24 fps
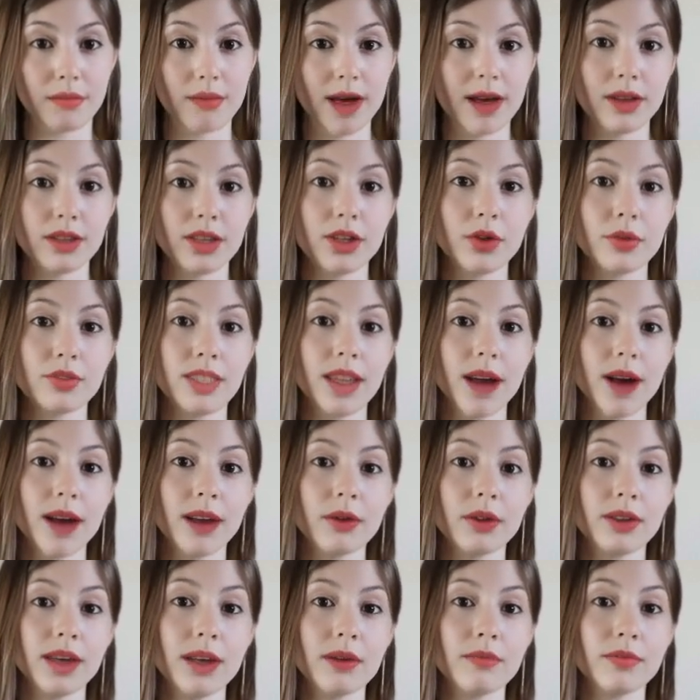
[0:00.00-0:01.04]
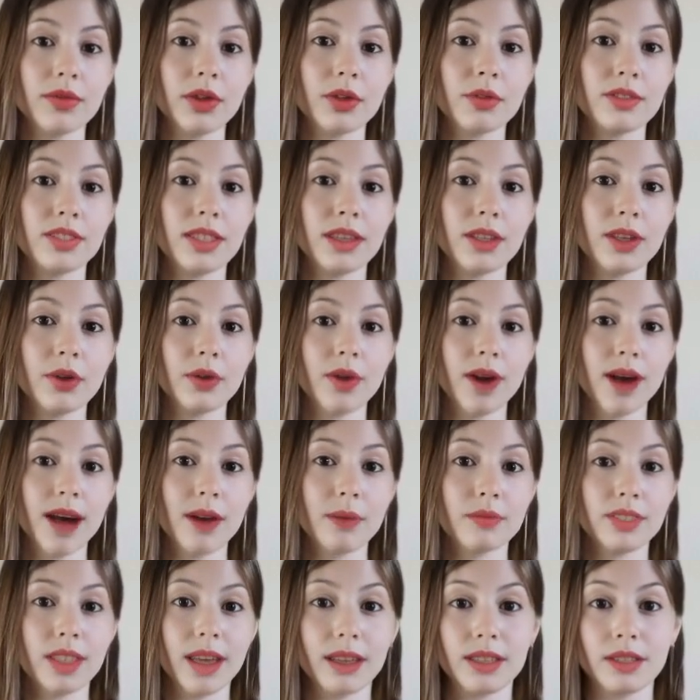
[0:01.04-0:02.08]
Are you tired of using your
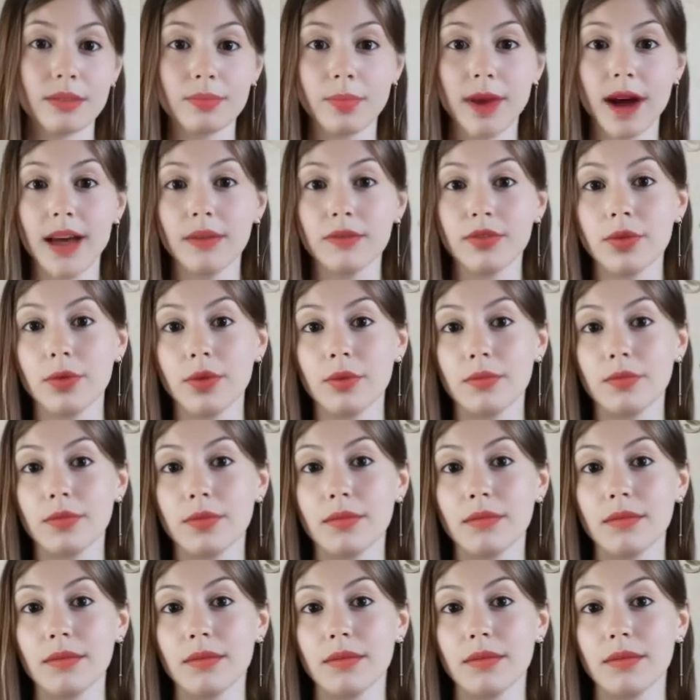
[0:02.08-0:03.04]
outdated bathroom?